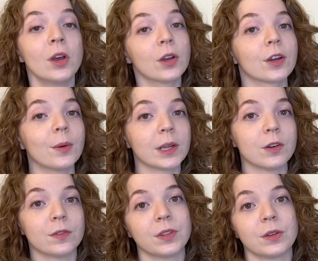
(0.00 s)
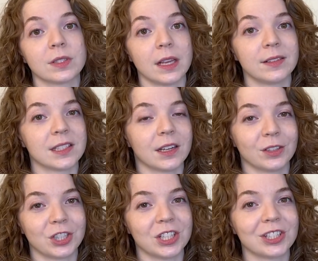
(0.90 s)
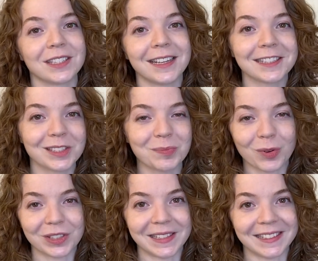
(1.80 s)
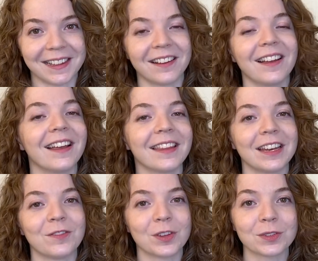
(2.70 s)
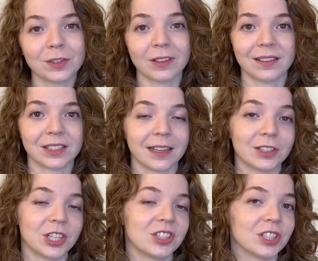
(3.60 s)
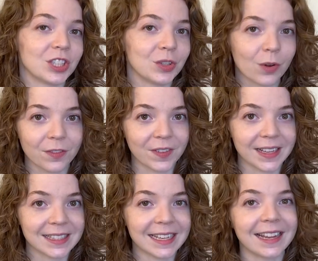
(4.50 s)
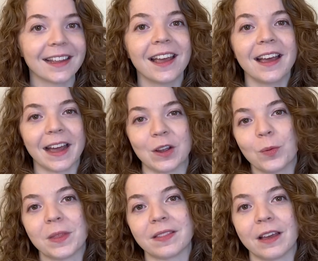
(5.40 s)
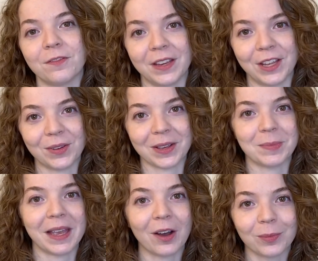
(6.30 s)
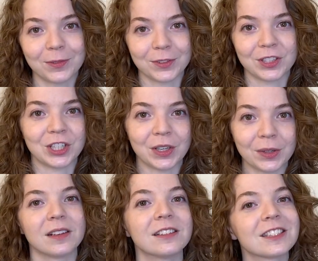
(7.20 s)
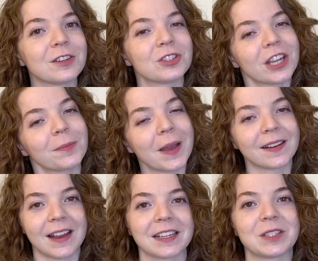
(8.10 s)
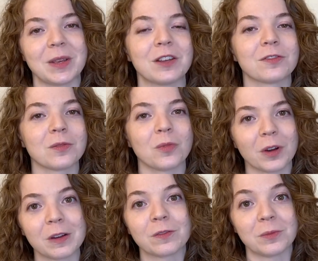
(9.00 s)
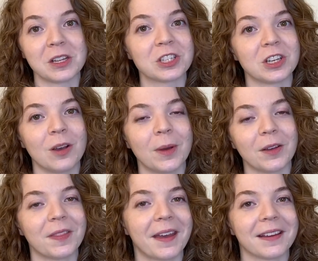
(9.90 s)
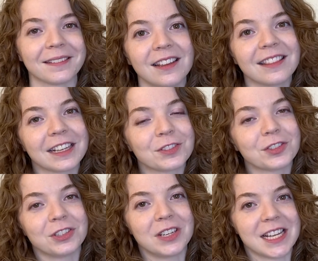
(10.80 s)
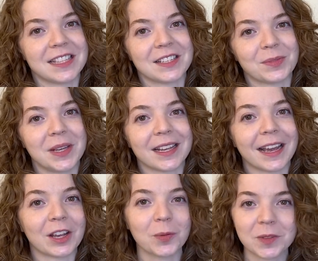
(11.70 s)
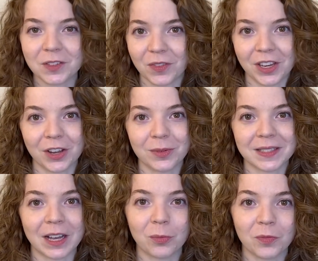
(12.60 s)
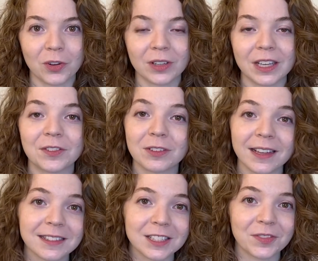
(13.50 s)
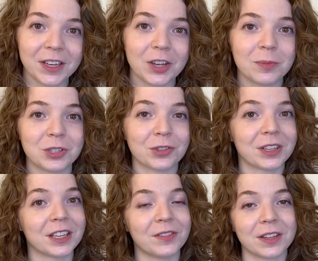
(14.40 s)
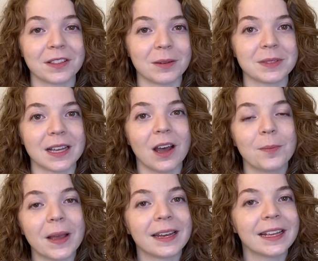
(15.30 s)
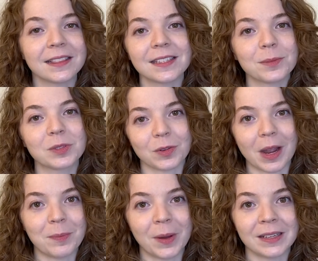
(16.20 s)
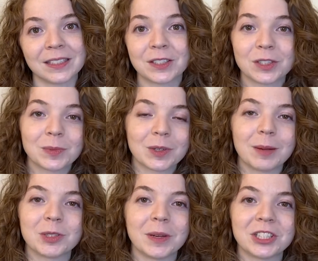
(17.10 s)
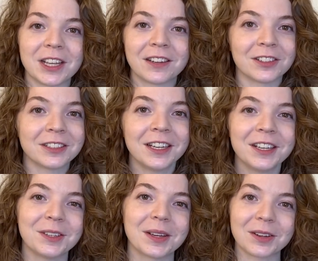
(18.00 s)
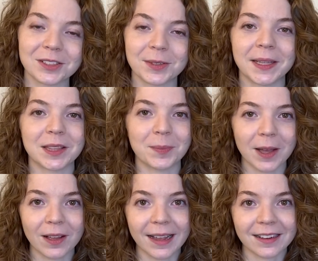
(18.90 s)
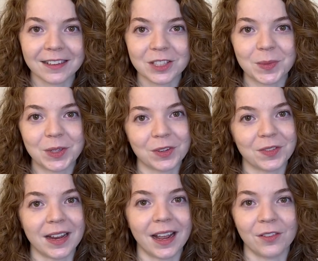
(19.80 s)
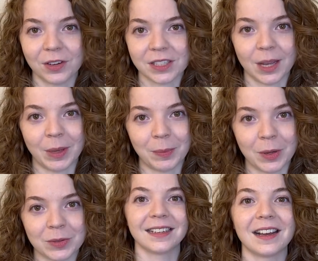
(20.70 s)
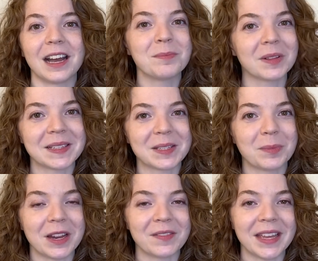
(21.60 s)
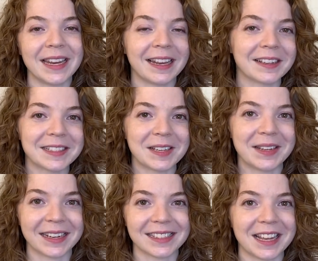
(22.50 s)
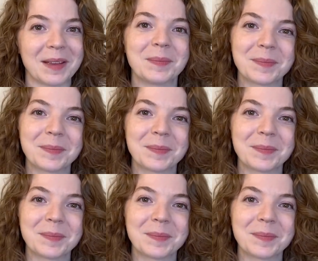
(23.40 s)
going over those lifestyle changes in some more detail, and then if those are lifestyle changes you're facing, I hope that that video can be helpful to you. So check back next week for more information about that. Thanks for tuning in this week. I hope this video was helpful. If you liked this video, be sure to give it a thumbs up and hit the subscribe button to subscribe to my channel. You can also hit the bell icon to be notified every time I post. I'm Melissa Braven, and I'll see you next time.